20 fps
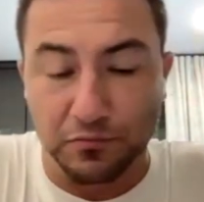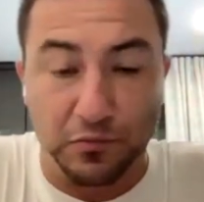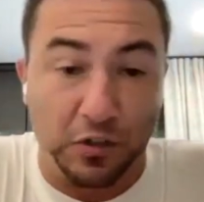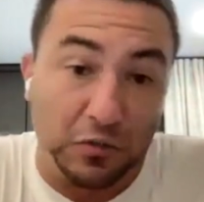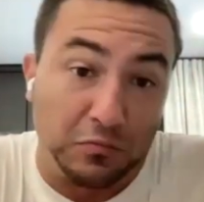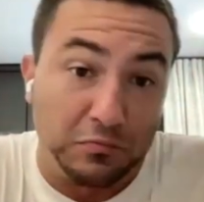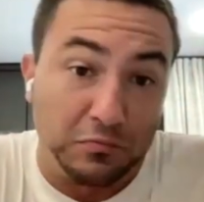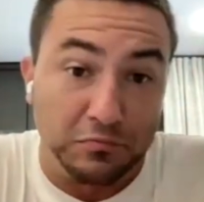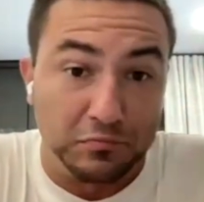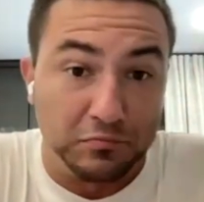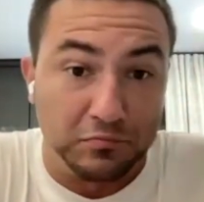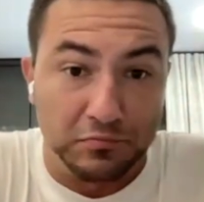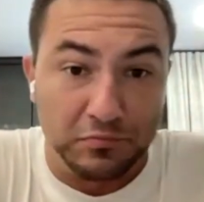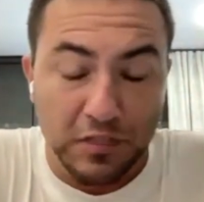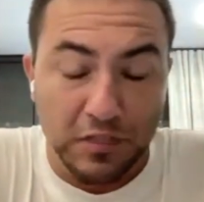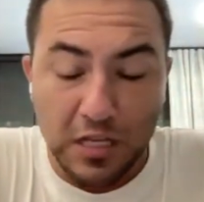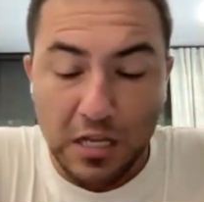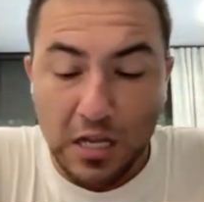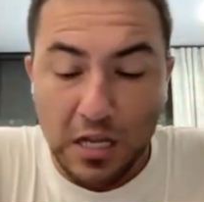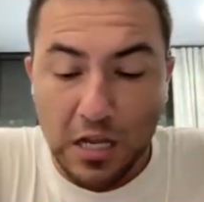Well,
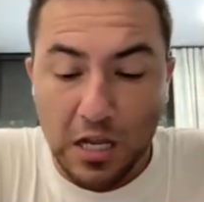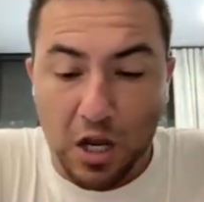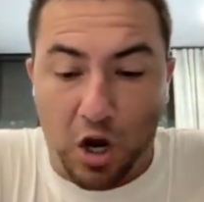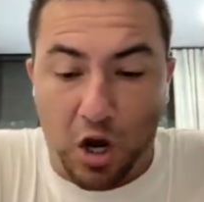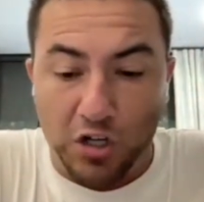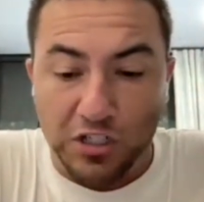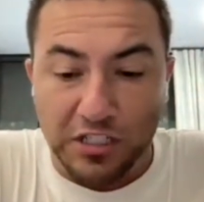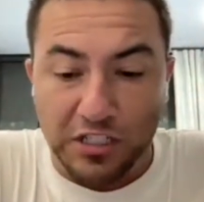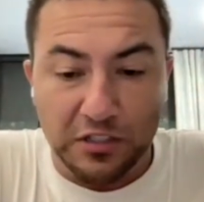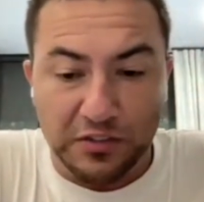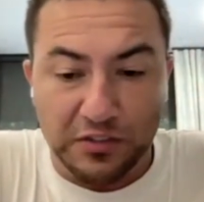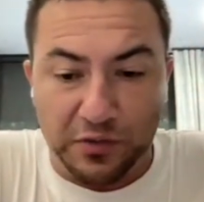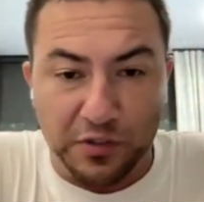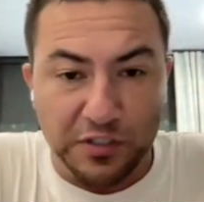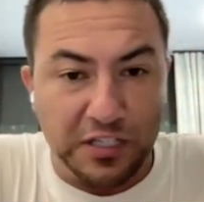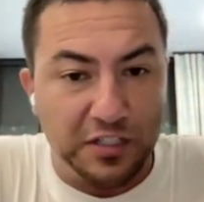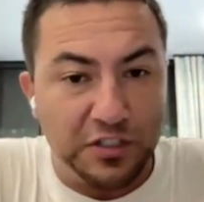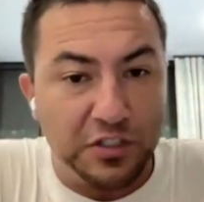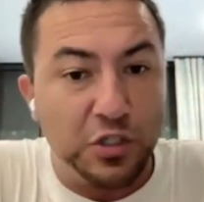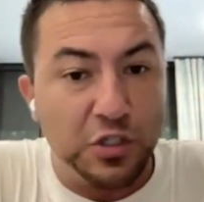our
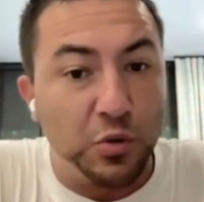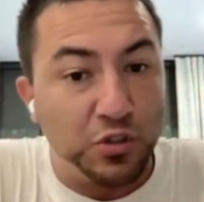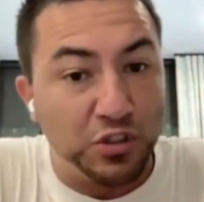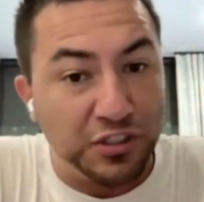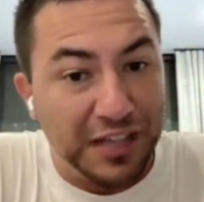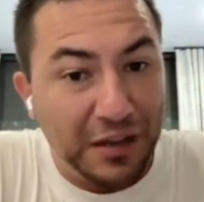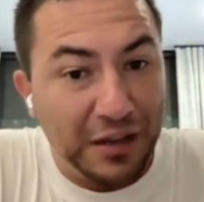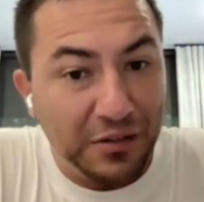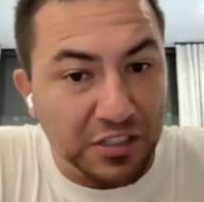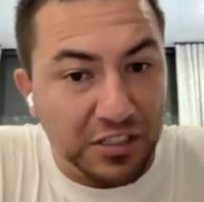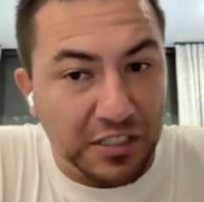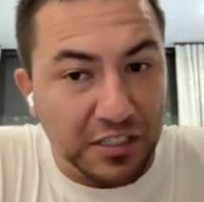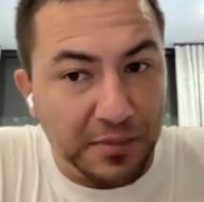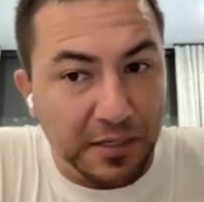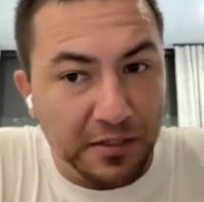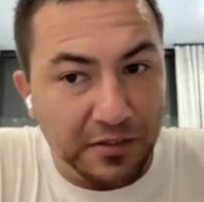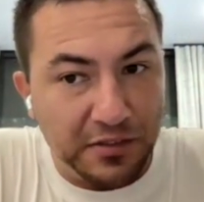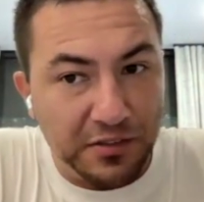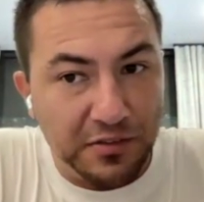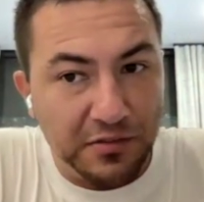Salesforce has 200,000
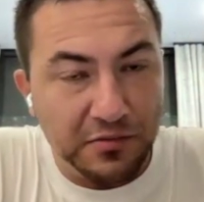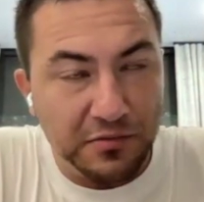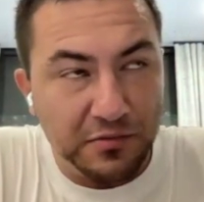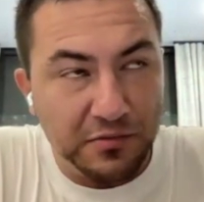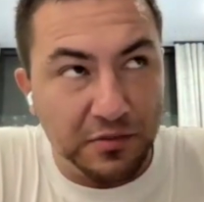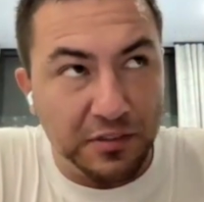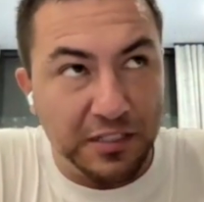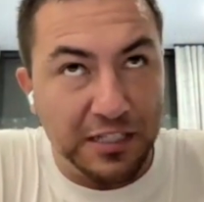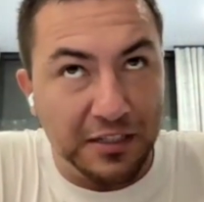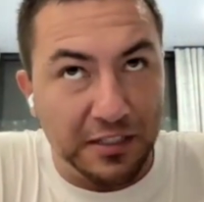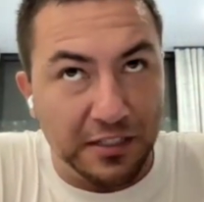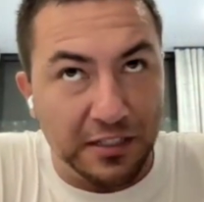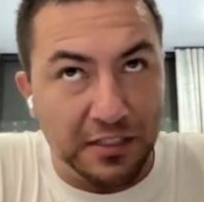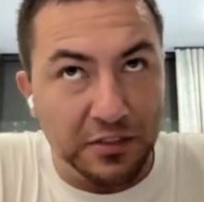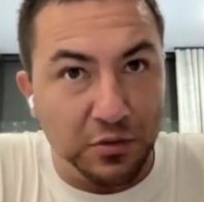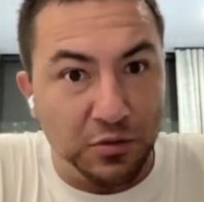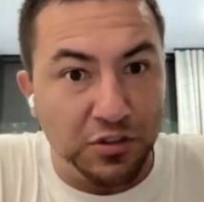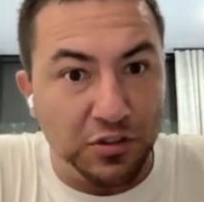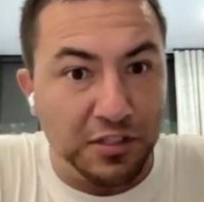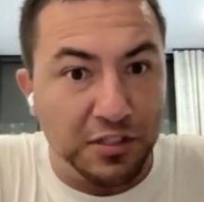emails. Well,
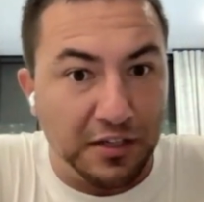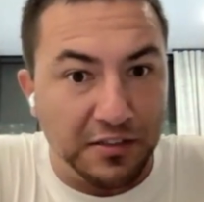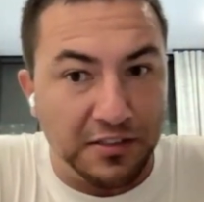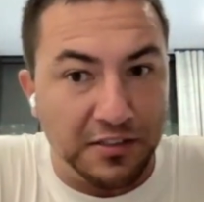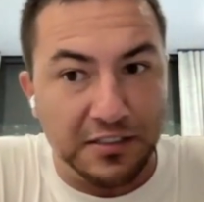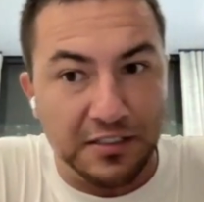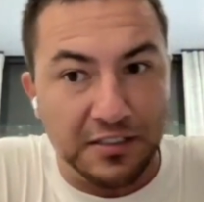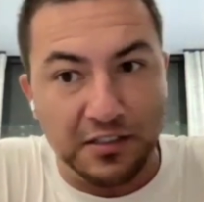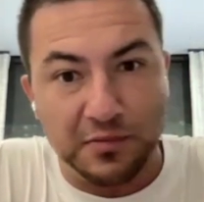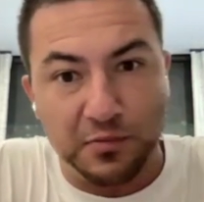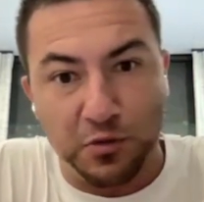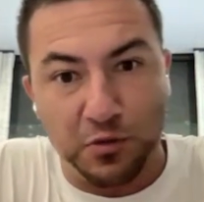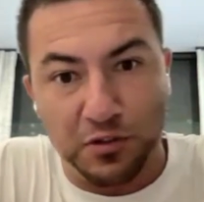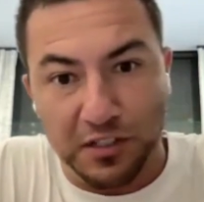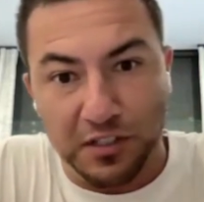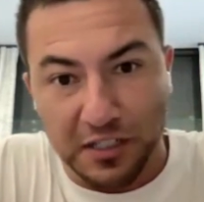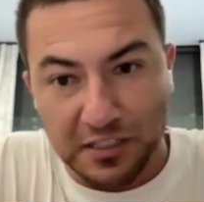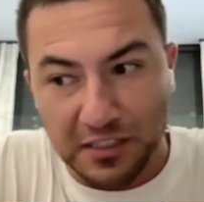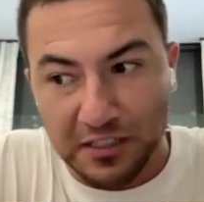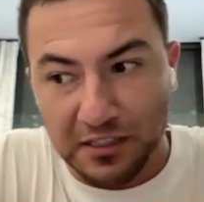Anthony, 200,000 sounds more
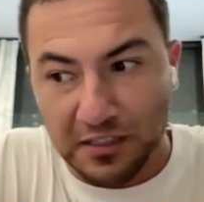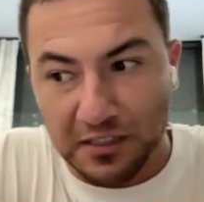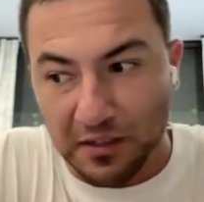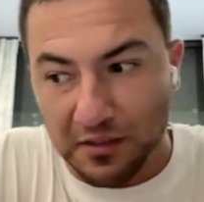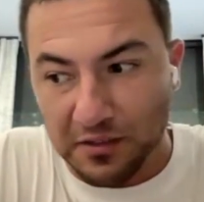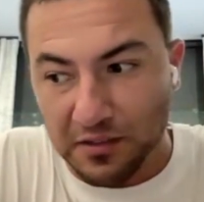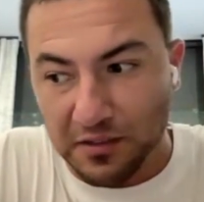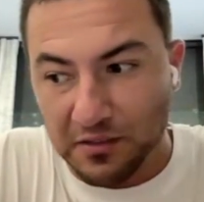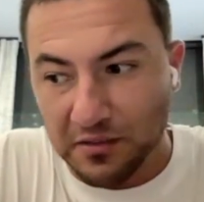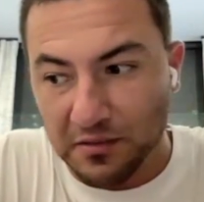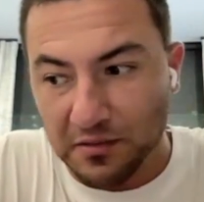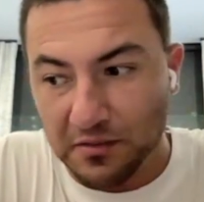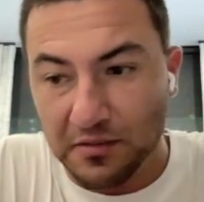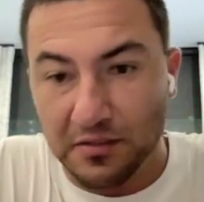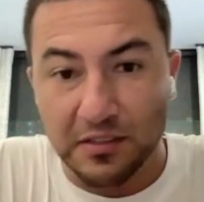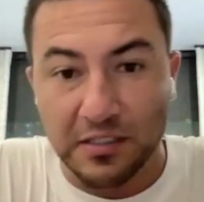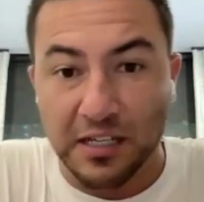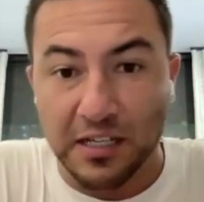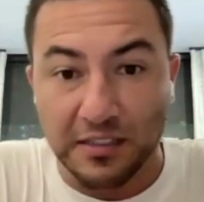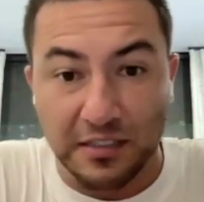than 18,000.
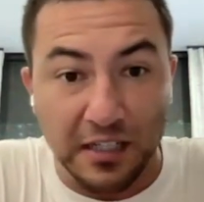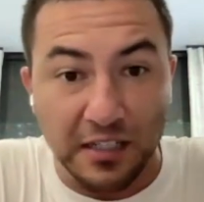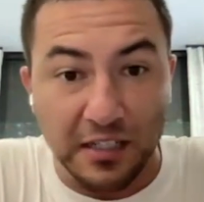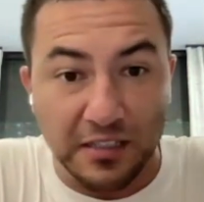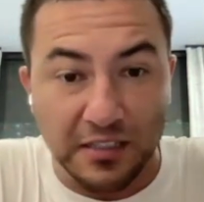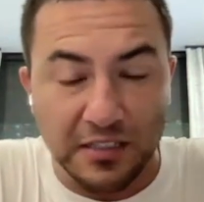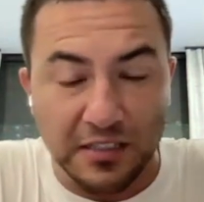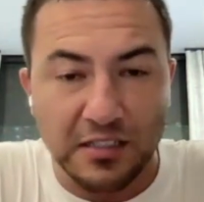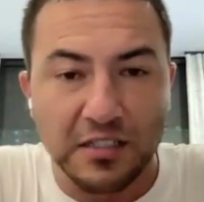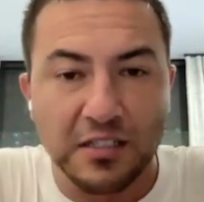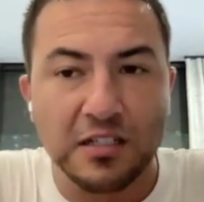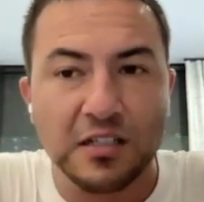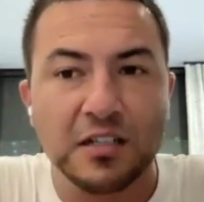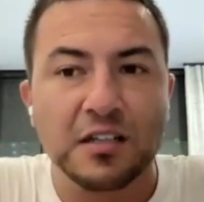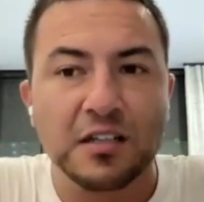Yeah, it does.